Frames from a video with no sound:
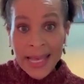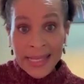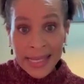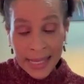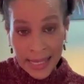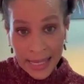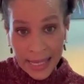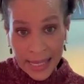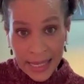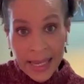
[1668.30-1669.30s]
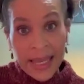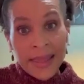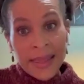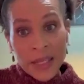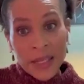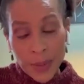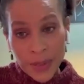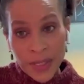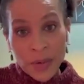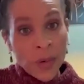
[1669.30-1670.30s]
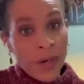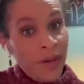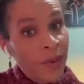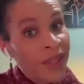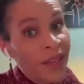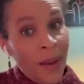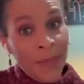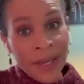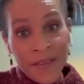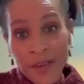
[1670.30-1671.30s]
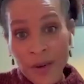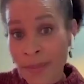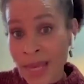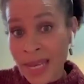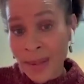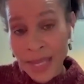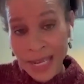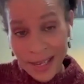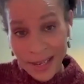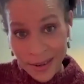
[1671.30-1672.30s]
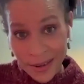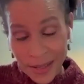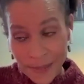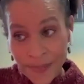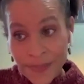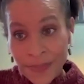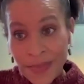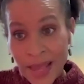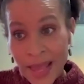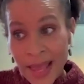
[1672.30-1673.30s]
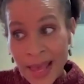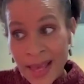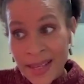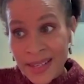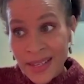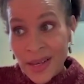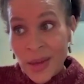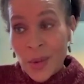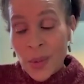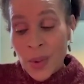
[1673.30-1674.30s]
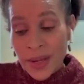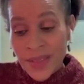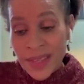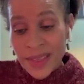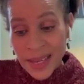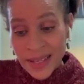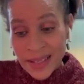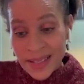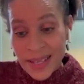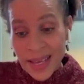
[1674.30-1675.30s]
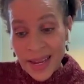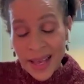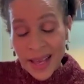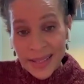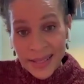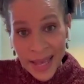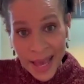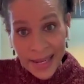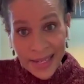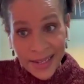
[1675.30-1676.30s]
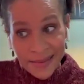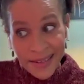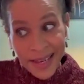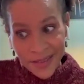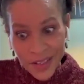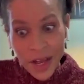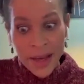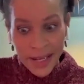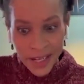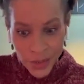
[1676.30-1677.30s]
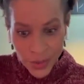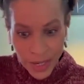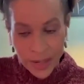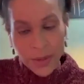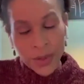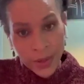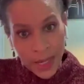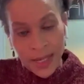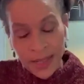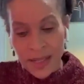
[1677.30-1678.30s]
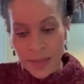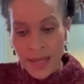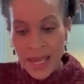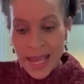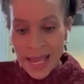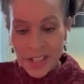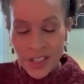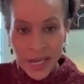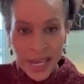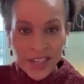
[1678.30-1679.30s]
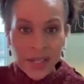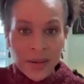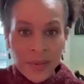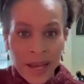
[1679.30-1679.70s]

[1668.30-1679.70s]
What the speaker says: as a he. This person worked with the company for many, many years. And one of the things that I sat and kind of taught and trained or created some education